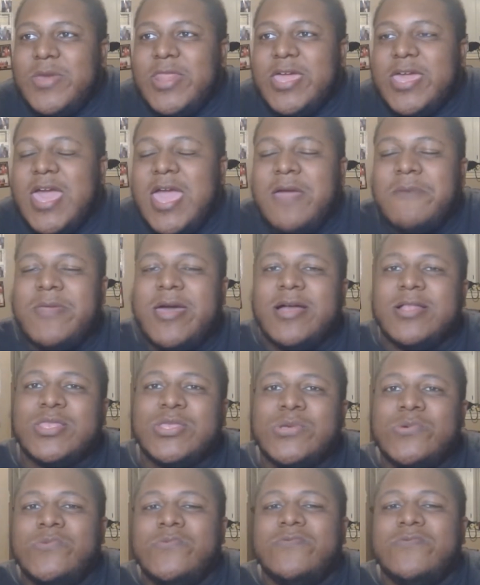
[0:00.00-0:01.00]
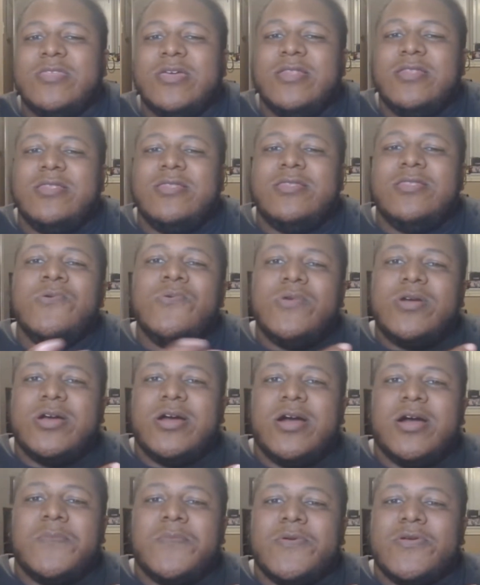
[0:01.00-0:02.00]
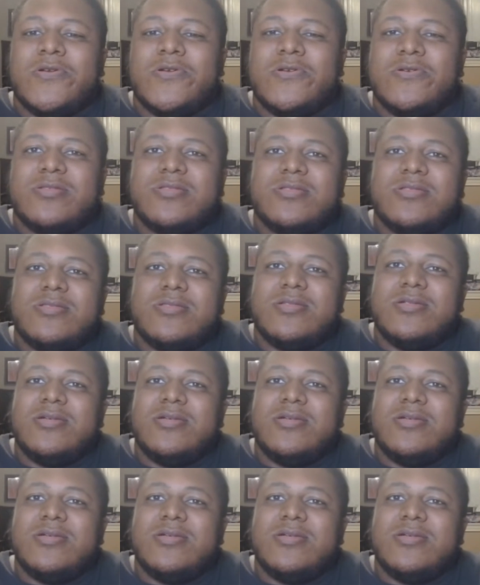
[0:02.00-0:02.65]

it came down to the newcomers,